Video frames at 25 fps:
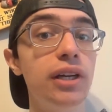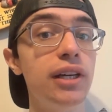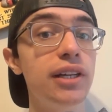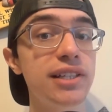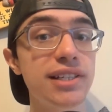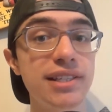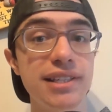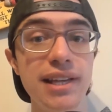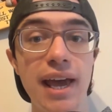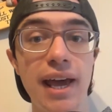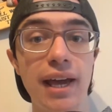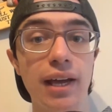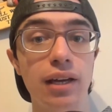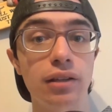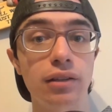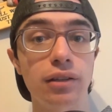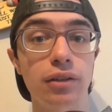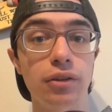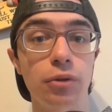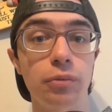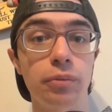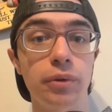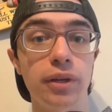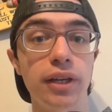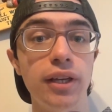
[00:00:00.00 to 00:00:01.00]
to stack a
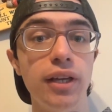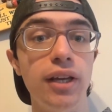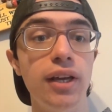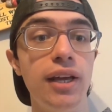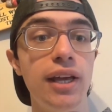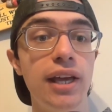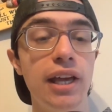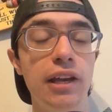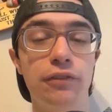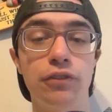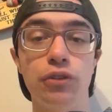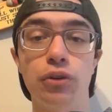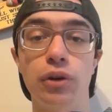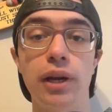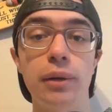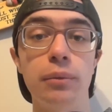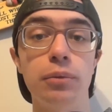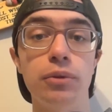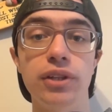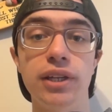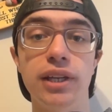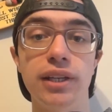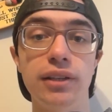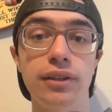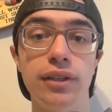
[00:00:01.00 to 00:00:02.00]
little bit if you're
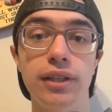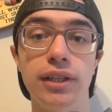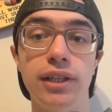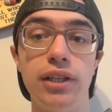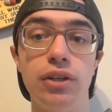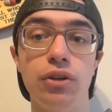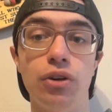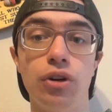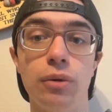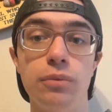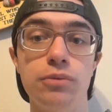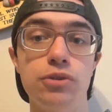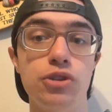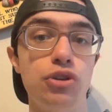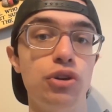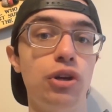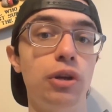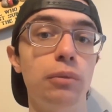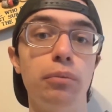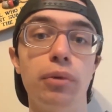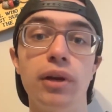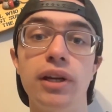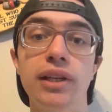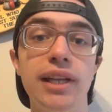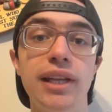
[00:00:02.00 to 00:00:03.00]
able to get the key orb. So you can bring